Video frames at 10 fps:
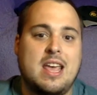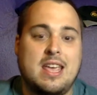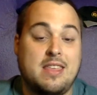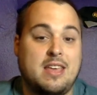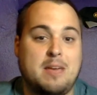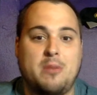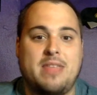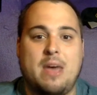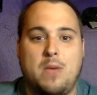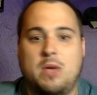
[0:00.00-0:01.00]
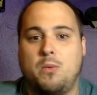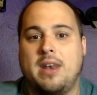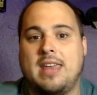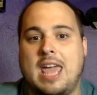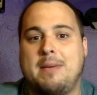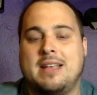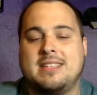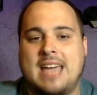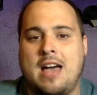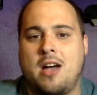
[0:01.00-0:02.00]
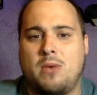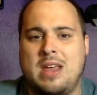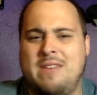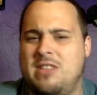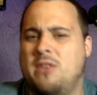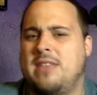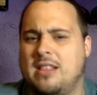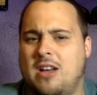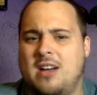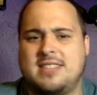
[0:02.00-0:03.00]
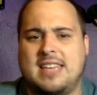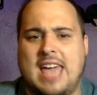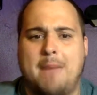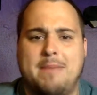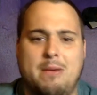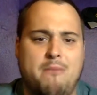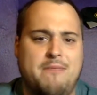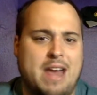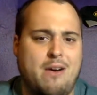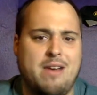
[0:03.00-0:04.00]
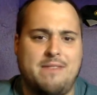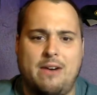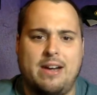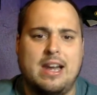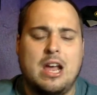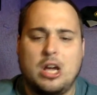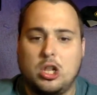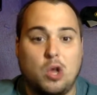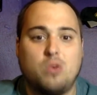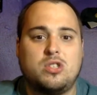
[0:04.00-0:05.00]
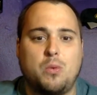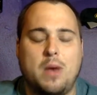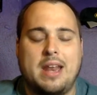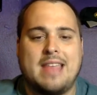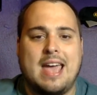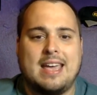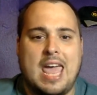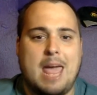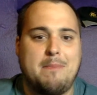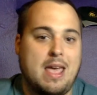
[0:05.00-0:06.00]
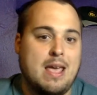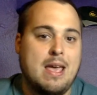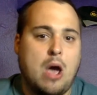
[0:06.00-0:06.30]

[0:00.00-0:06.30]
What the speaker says: You think about that week one game against Calgary, even though they lost the game, they were very, very close to winning that game. They